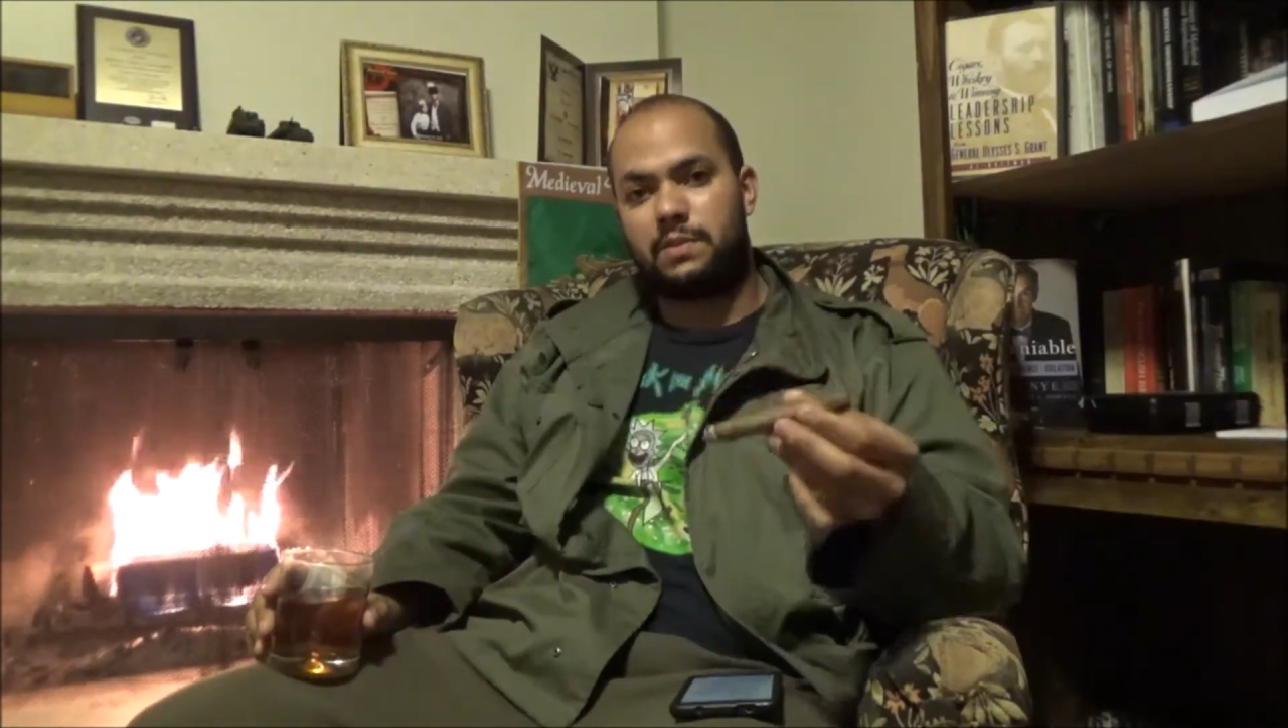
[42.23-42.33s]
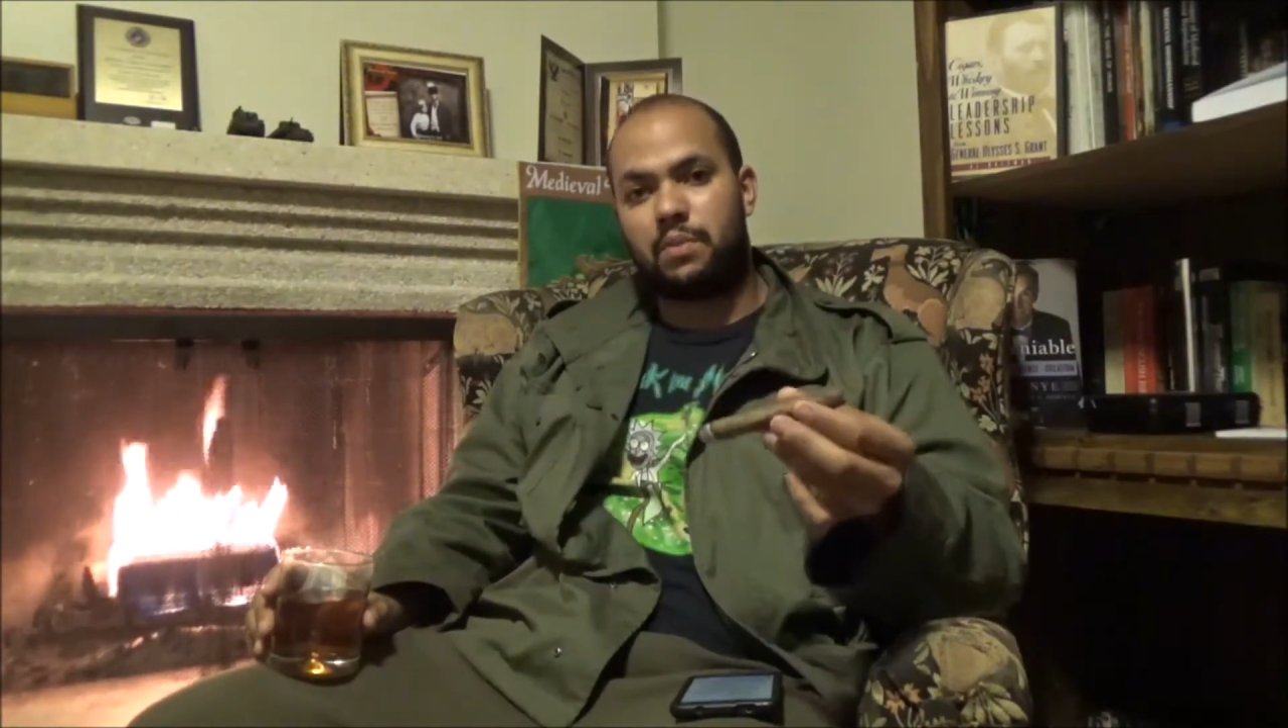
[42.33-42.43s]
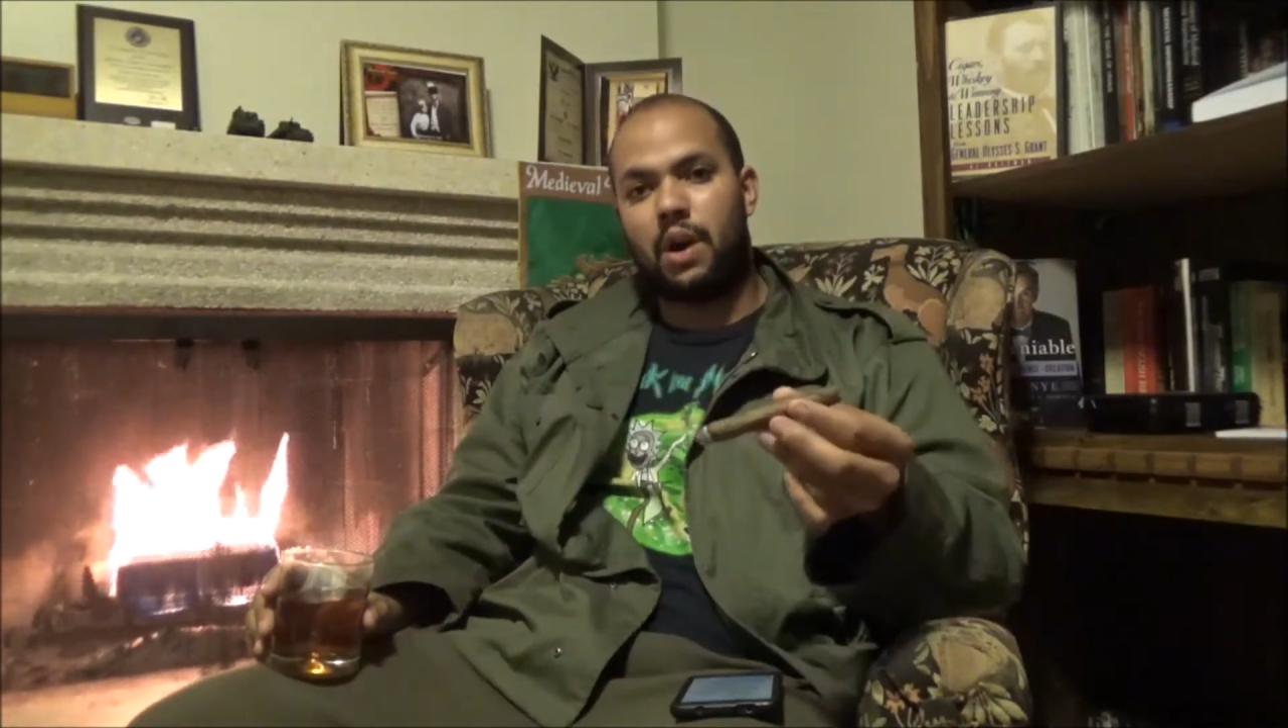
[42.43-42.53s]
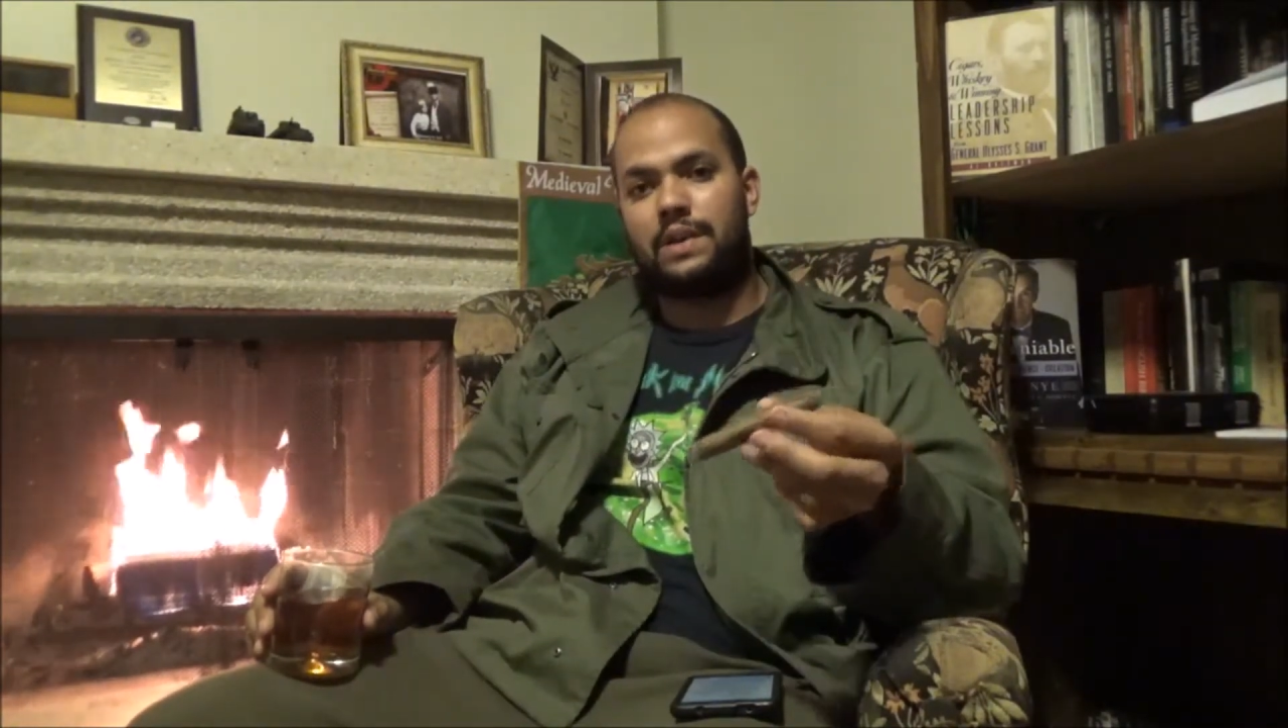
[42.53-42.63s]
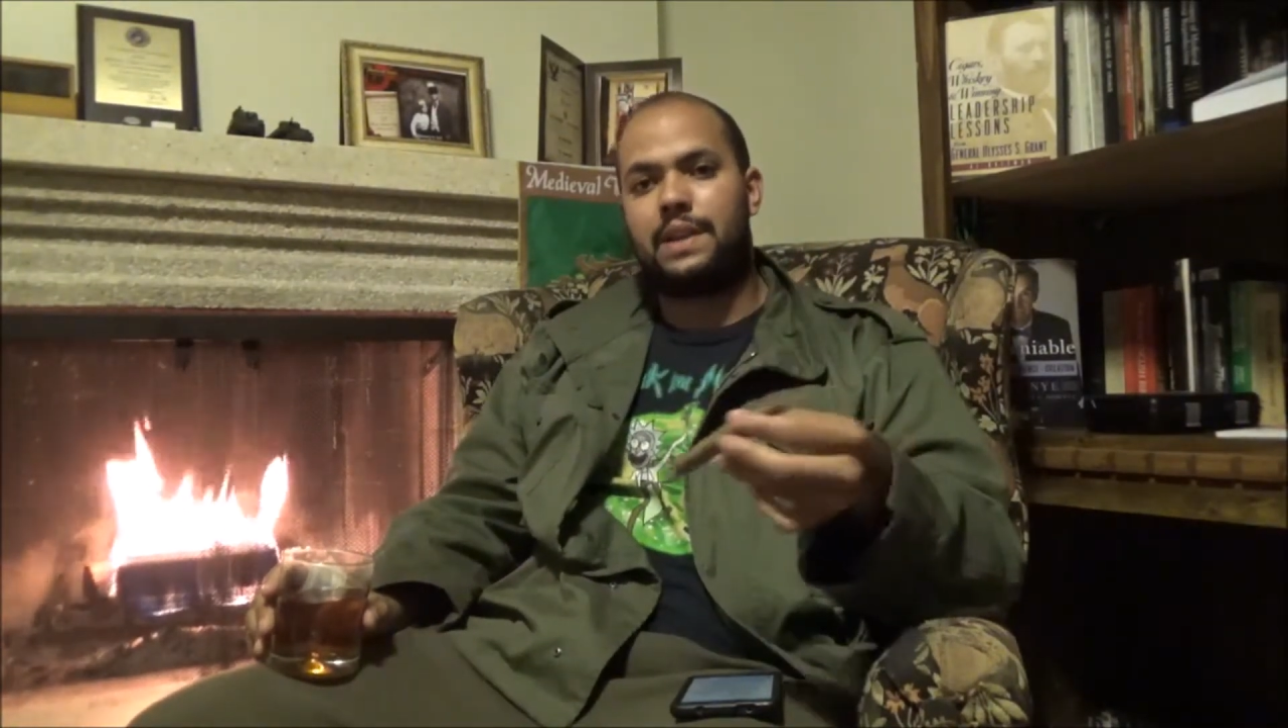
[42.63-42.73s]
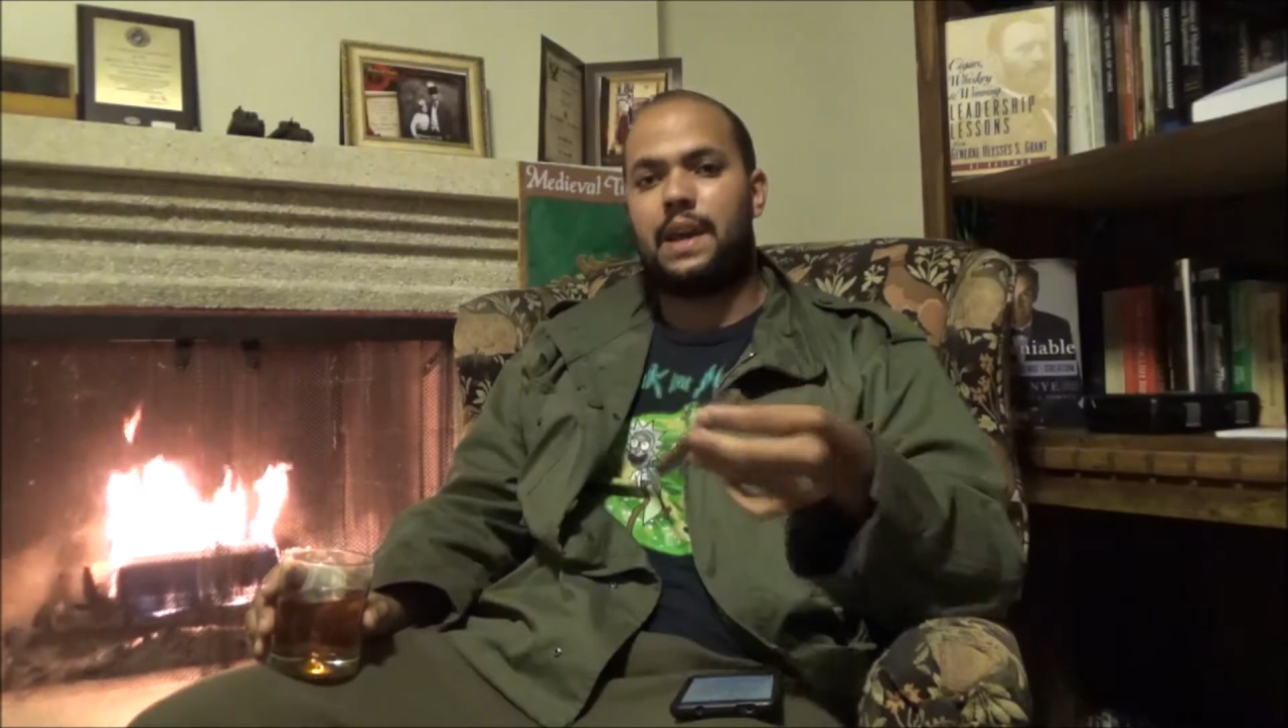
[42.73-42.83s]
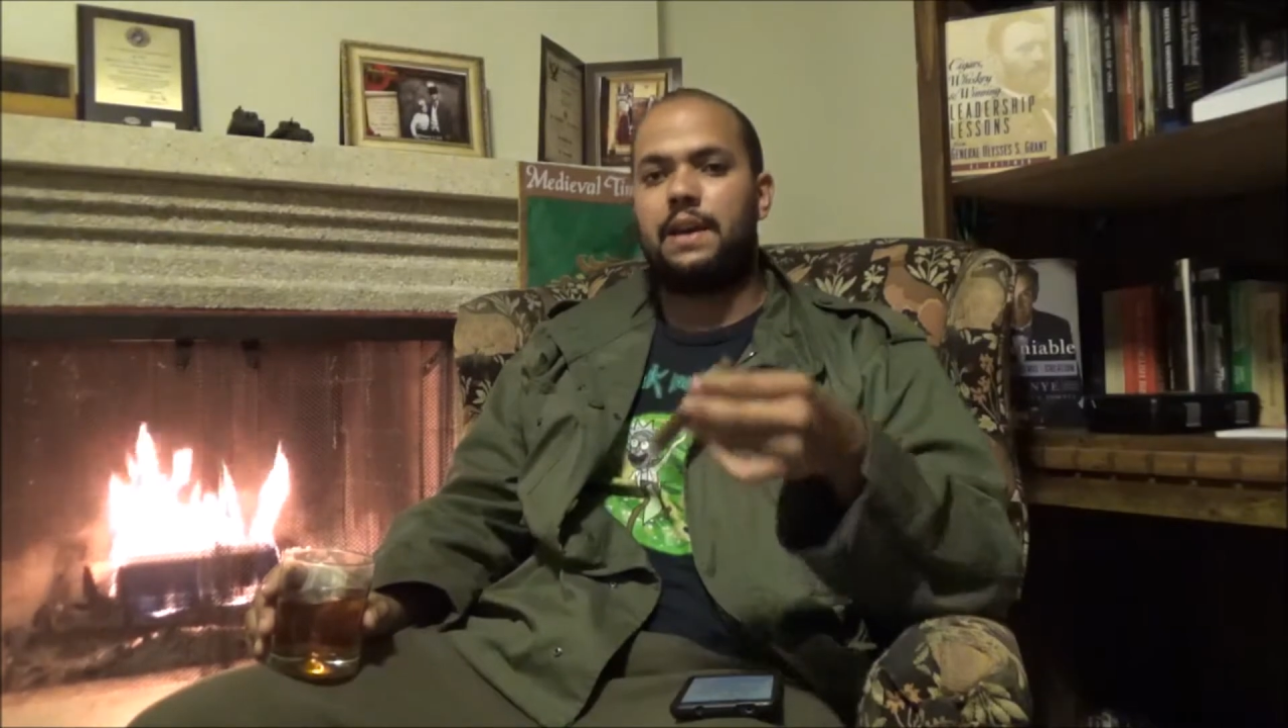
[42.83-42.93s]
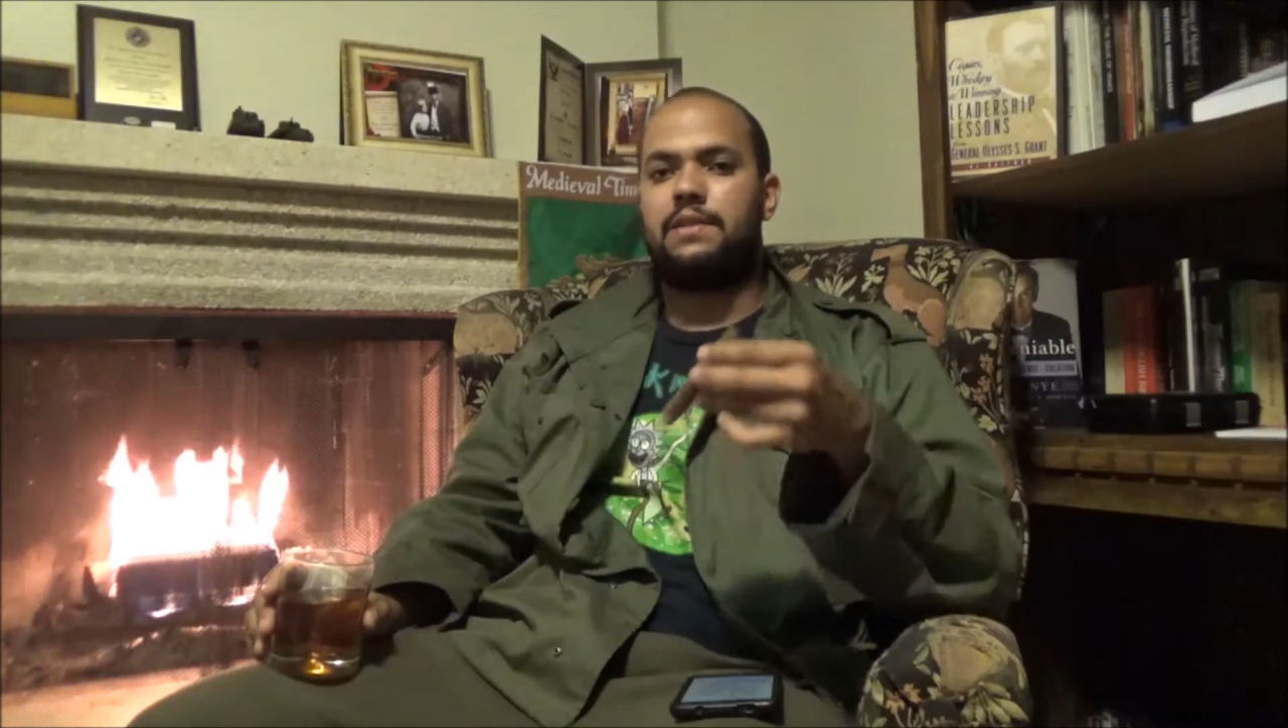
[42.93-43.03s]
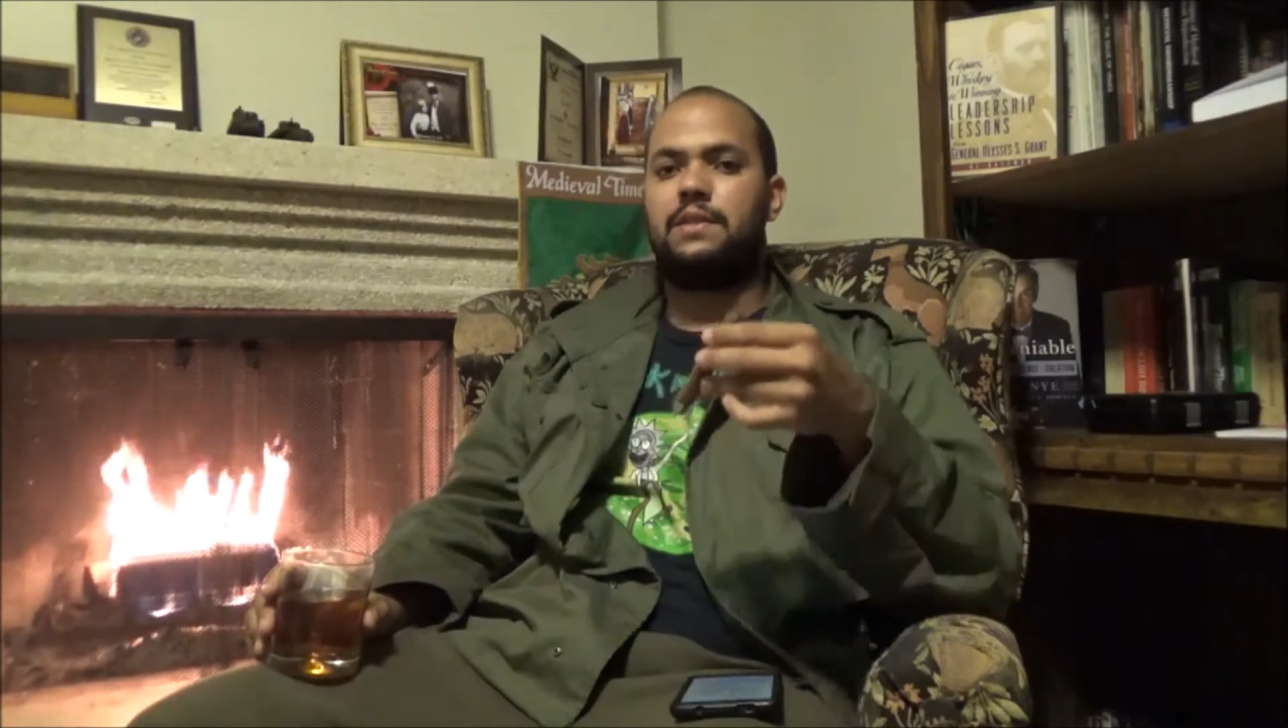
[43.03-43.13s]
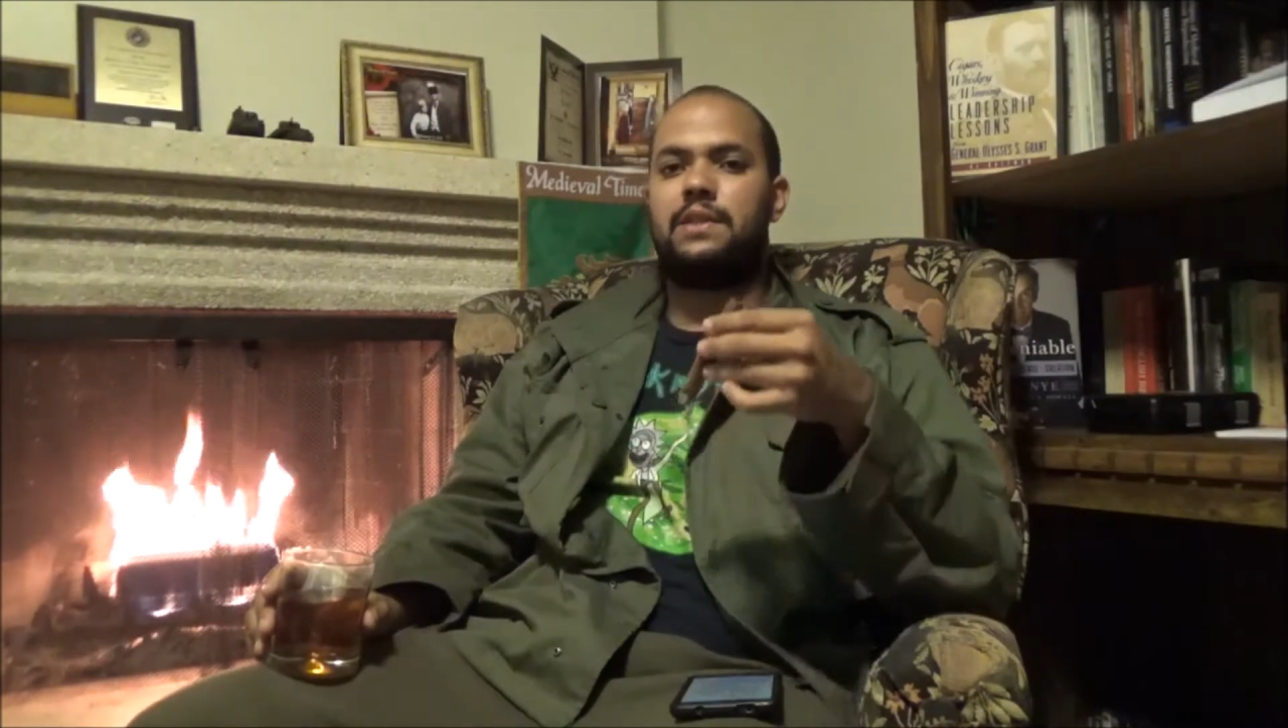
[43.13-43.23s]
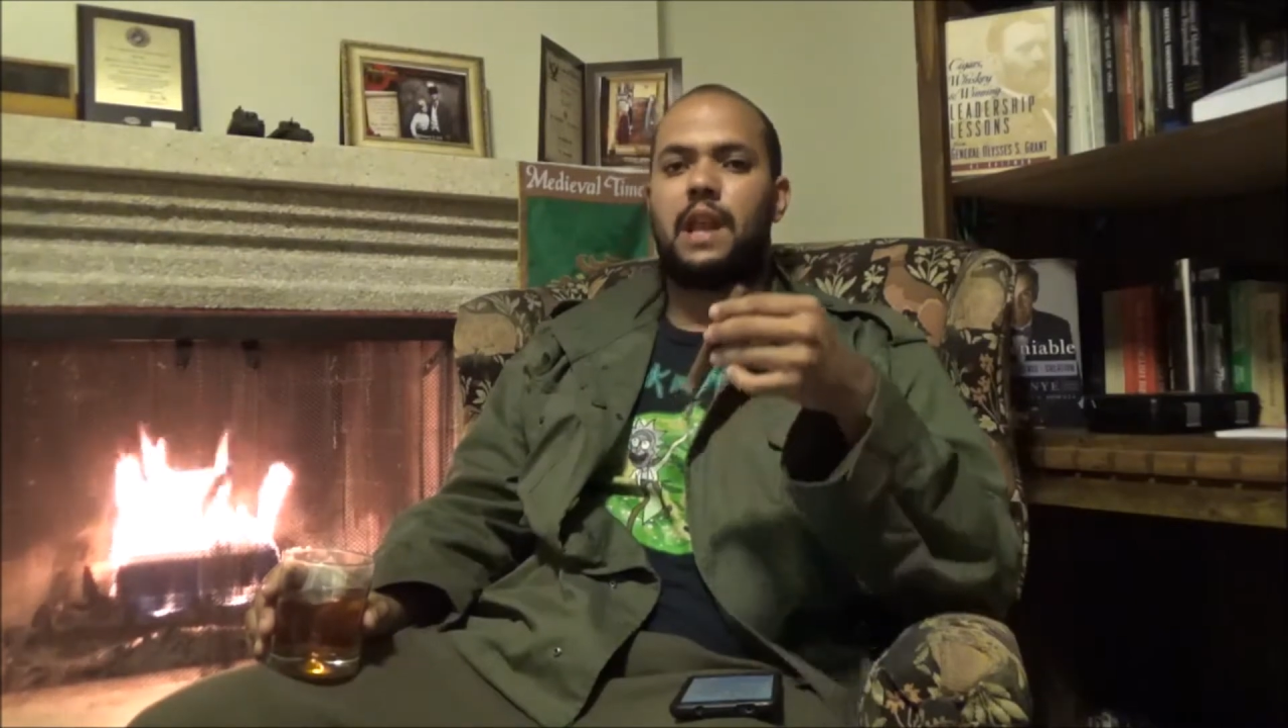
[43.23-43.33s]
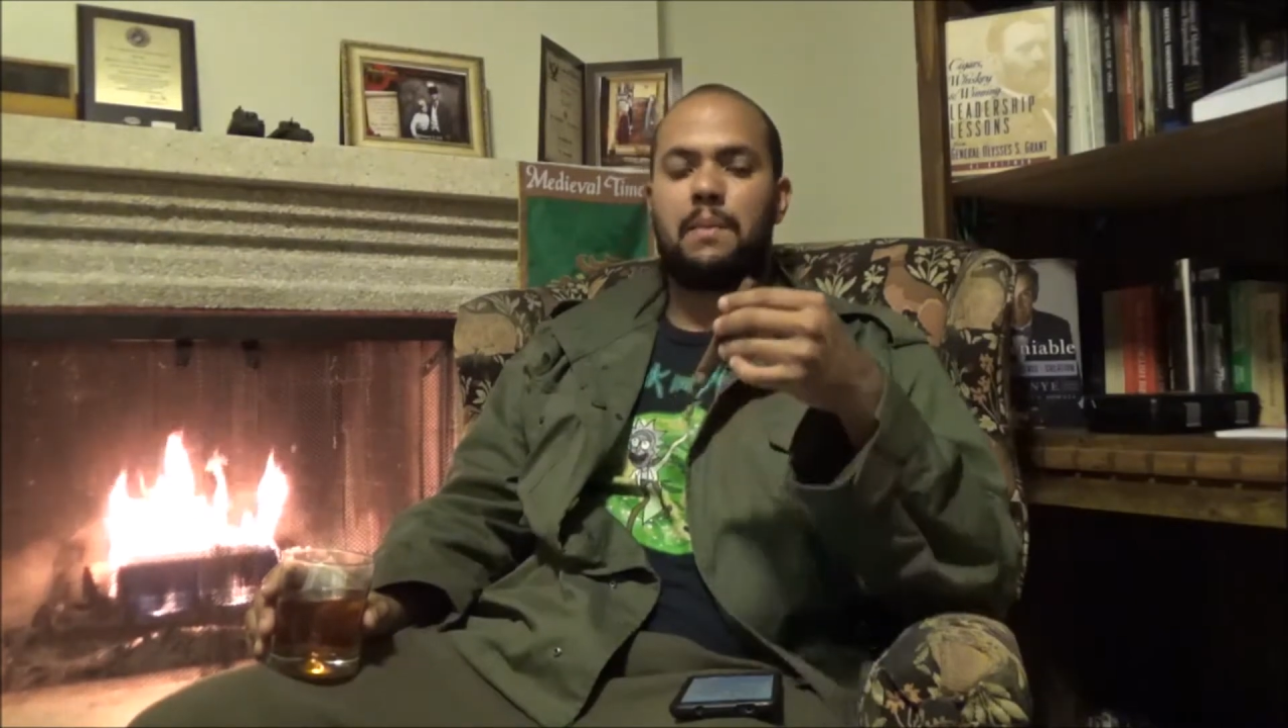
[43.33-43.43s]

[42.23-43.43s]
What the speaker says: broadcast is that